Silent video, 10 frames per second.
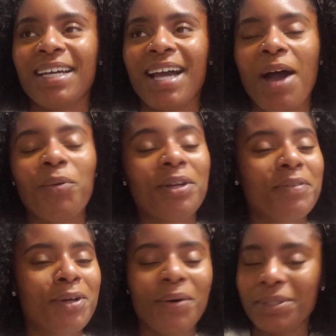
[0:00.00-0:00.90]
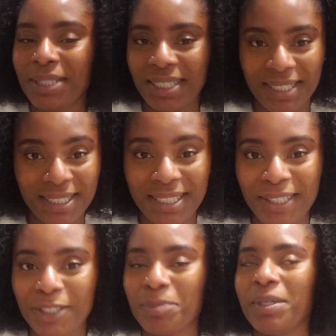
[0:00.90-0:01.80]
I won't even go into the
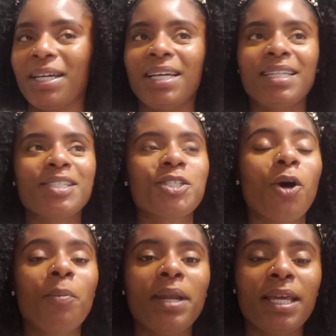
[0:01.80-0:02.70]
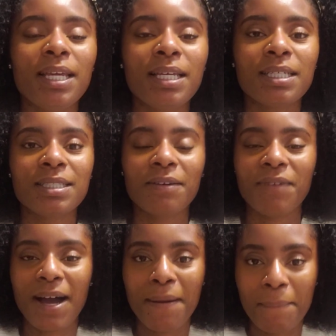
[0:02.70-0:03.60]
details, but so many
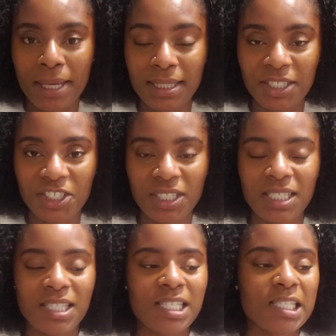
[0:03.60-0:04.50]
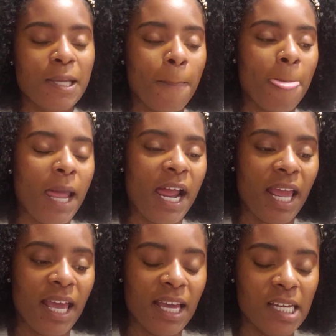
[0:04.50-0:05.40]
divine messages.
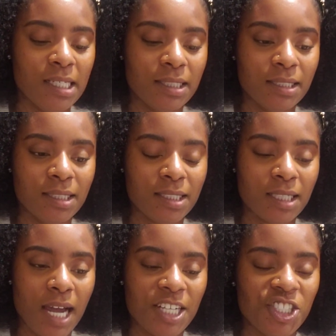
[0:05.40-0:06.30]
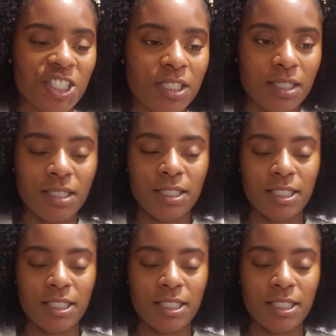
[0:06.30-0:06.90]
And I just